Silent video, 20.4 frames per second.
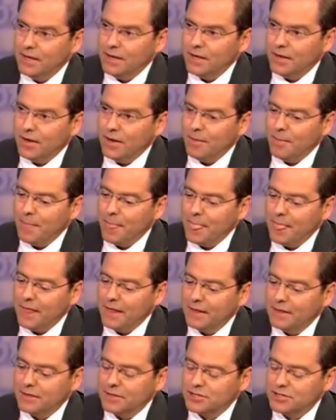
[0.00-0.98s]
Um,
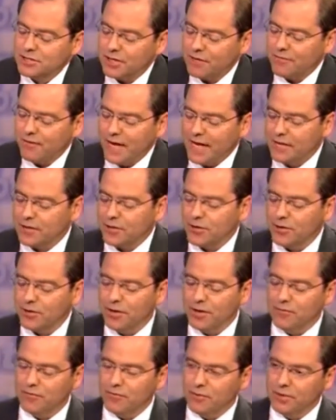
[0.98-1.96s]
the stuff I had
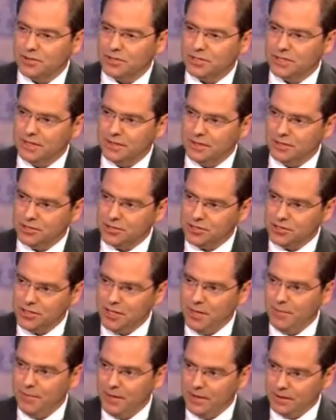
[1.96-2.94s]
heard of was in the
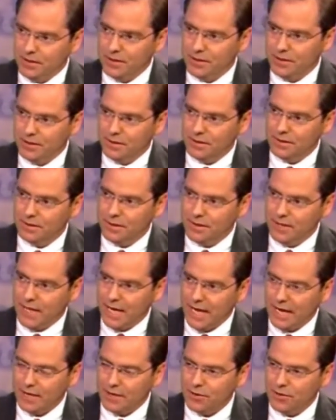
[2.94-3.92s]
stimulant
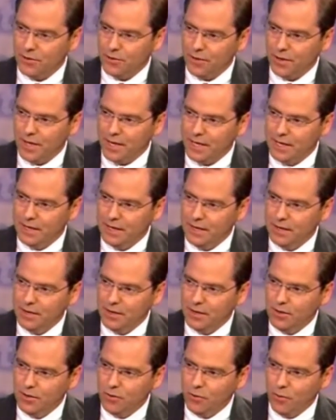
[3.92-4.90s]
category. Mm-hmm.
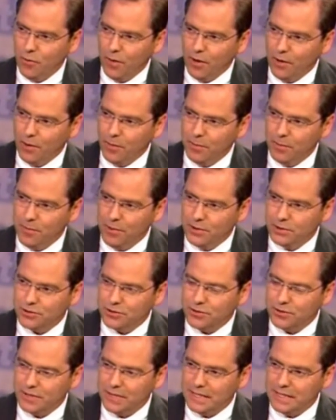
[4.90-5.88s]

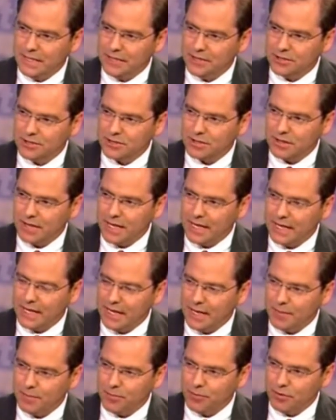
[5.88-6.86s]
Wellbutrin is
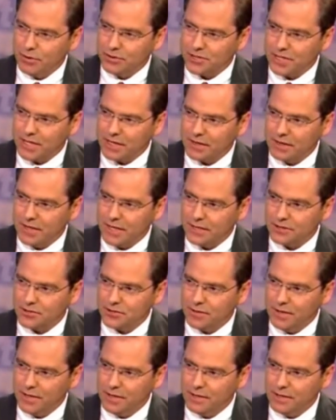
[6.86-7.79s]
like a Prozac class, right?